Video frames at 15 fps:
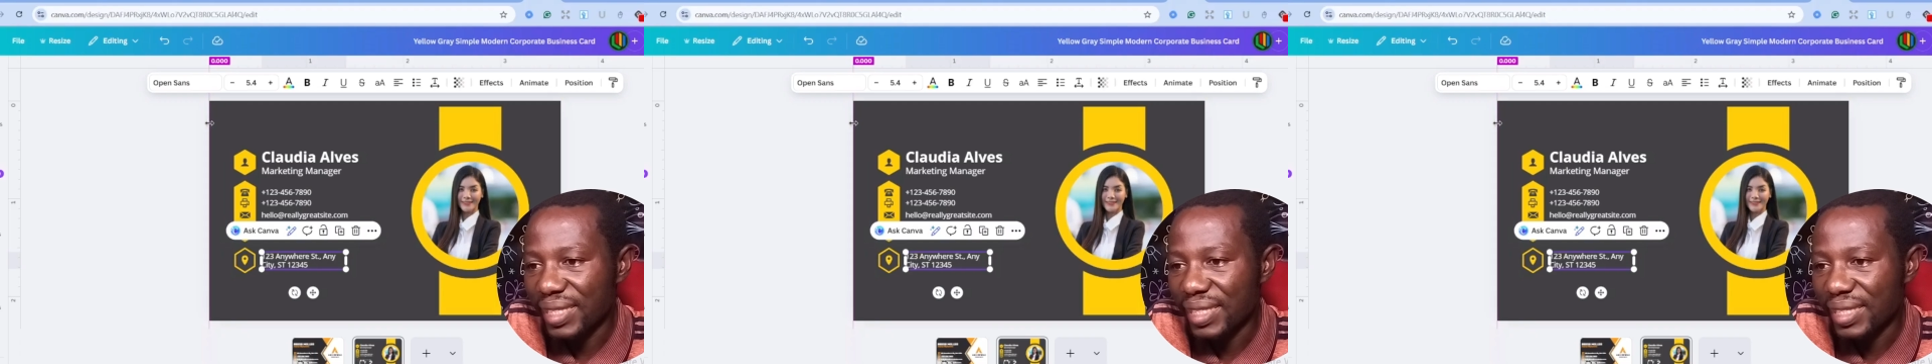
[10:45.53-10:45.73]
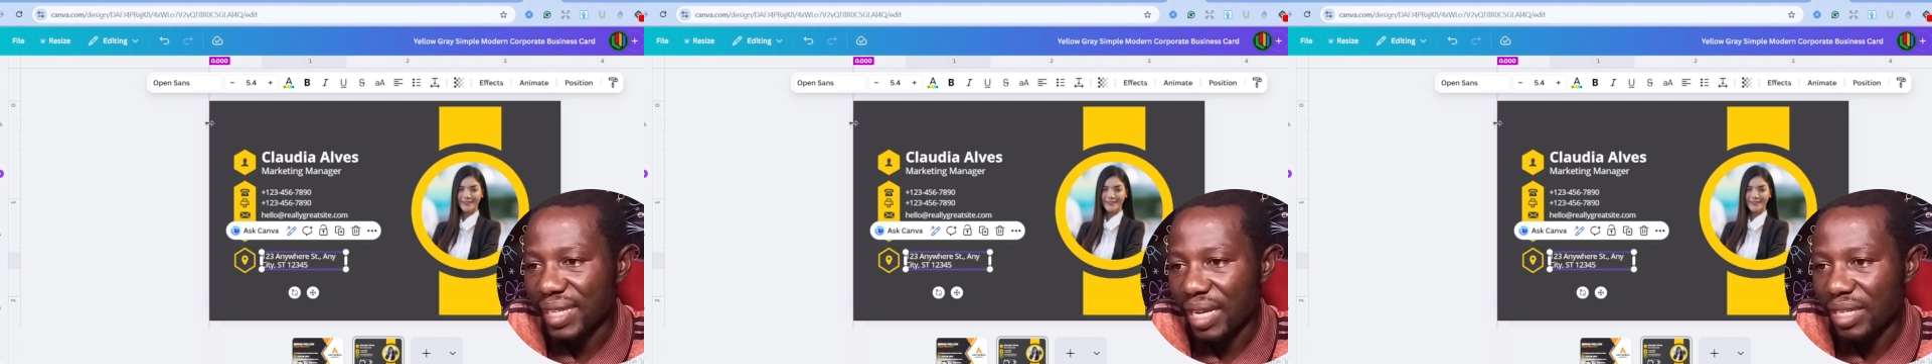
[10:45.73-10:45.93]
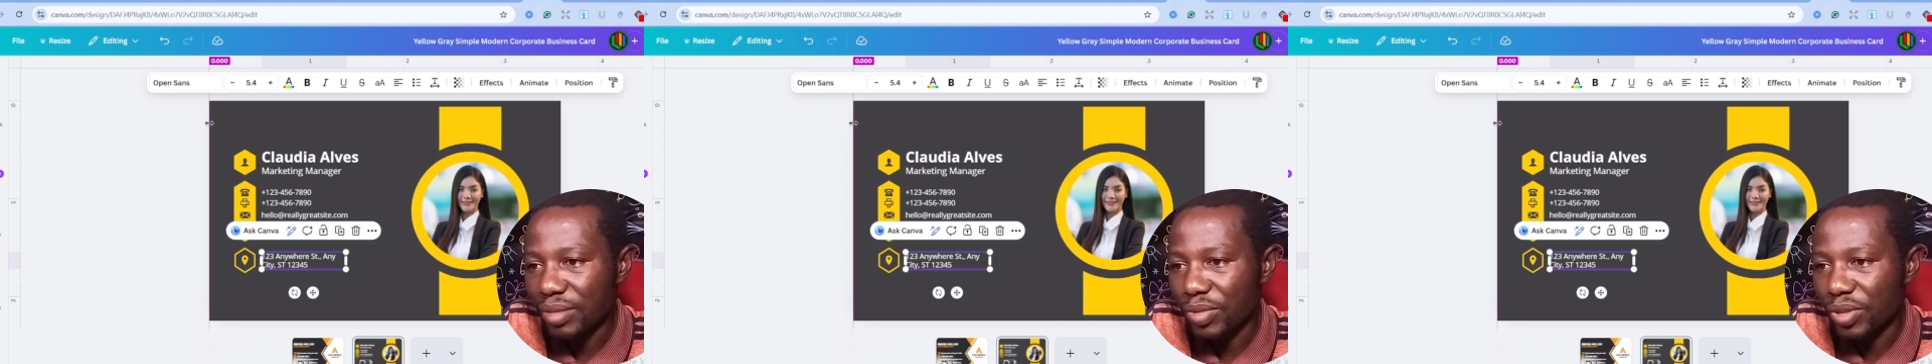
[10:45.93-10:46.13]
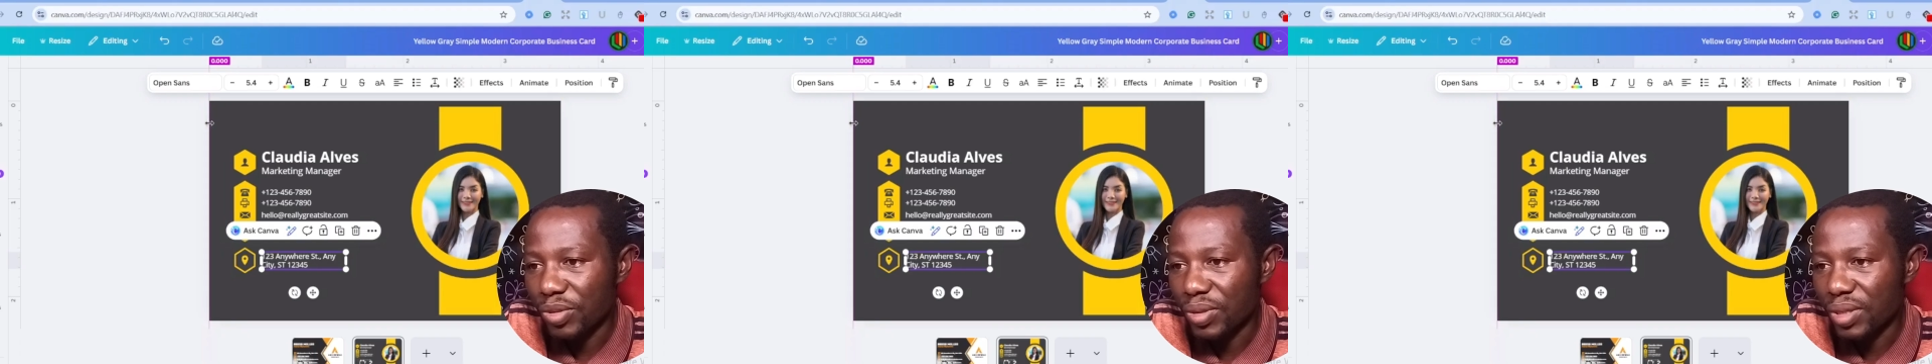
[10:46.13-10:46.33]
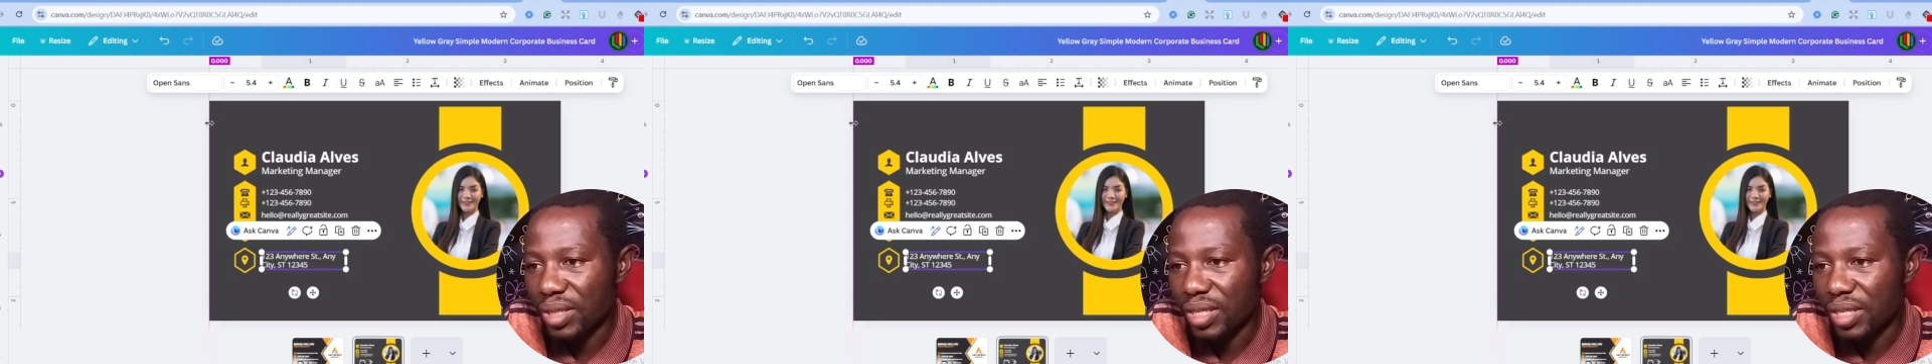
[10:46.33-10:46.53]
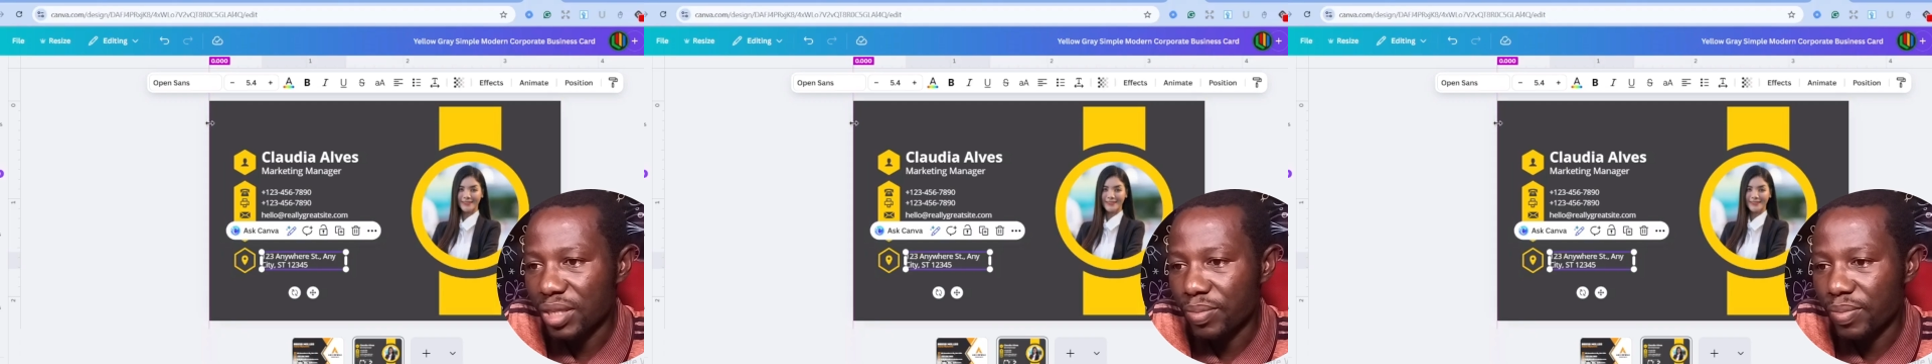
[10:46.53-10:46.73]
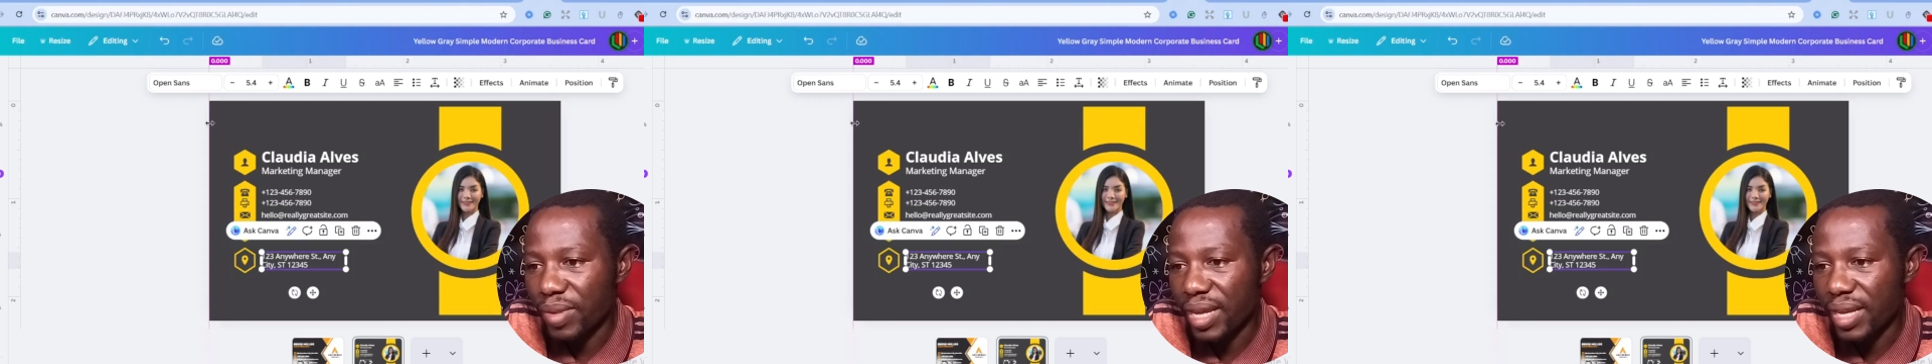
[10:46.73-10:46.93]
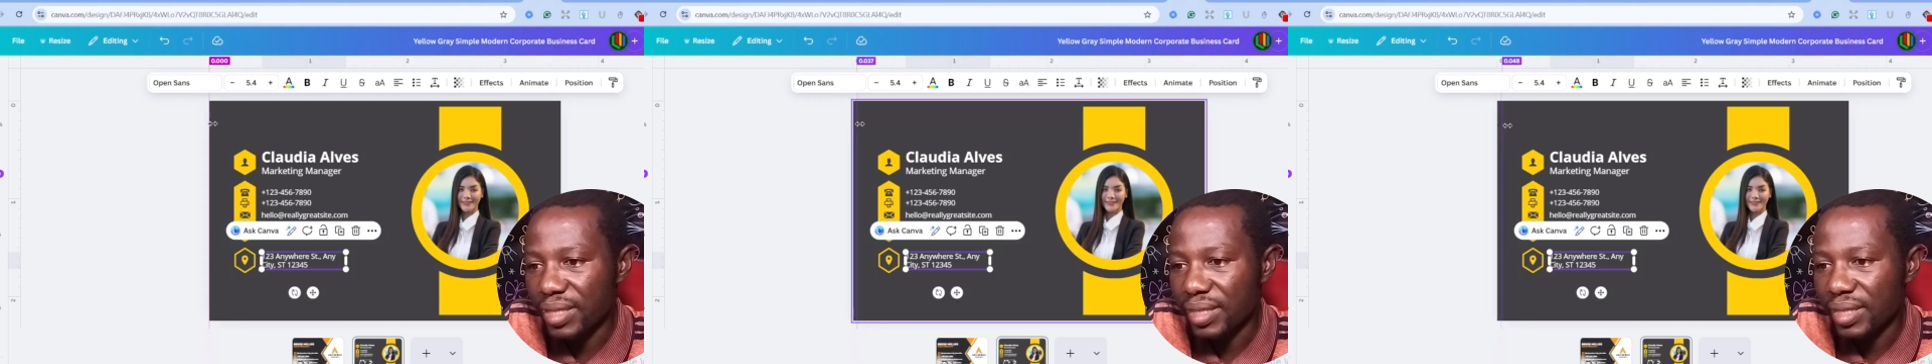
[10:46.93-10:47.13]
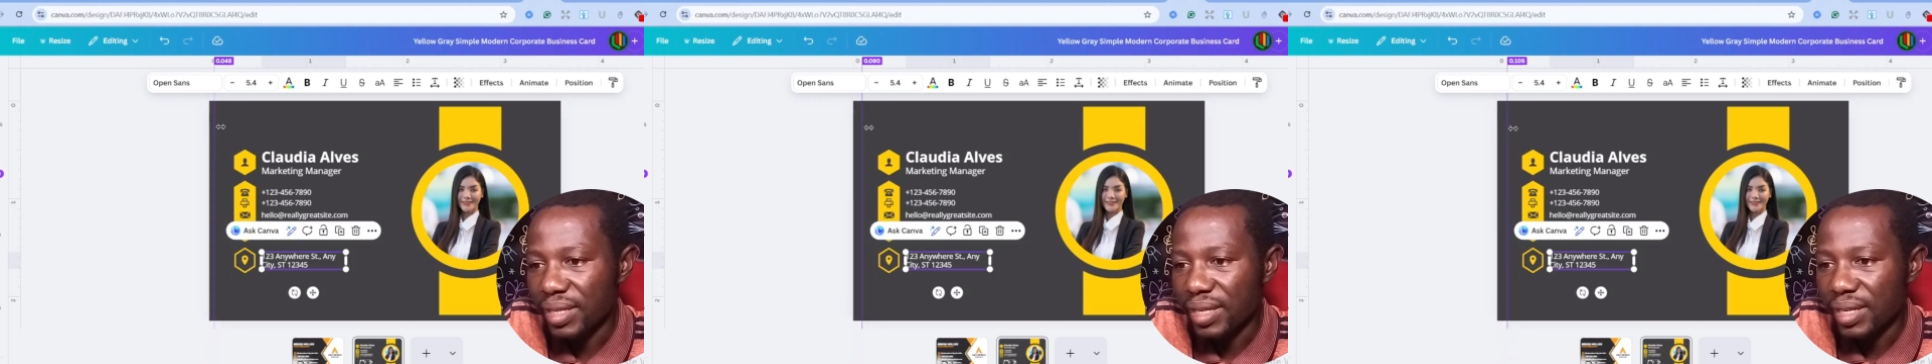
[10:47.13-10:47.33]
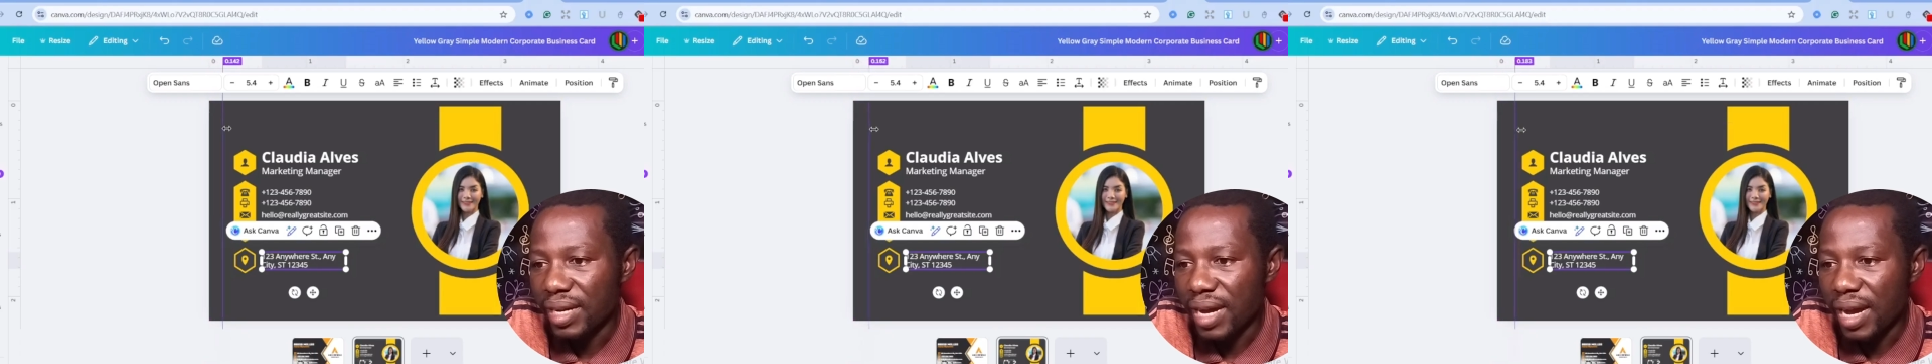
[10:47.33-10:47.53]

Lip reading: distance between this place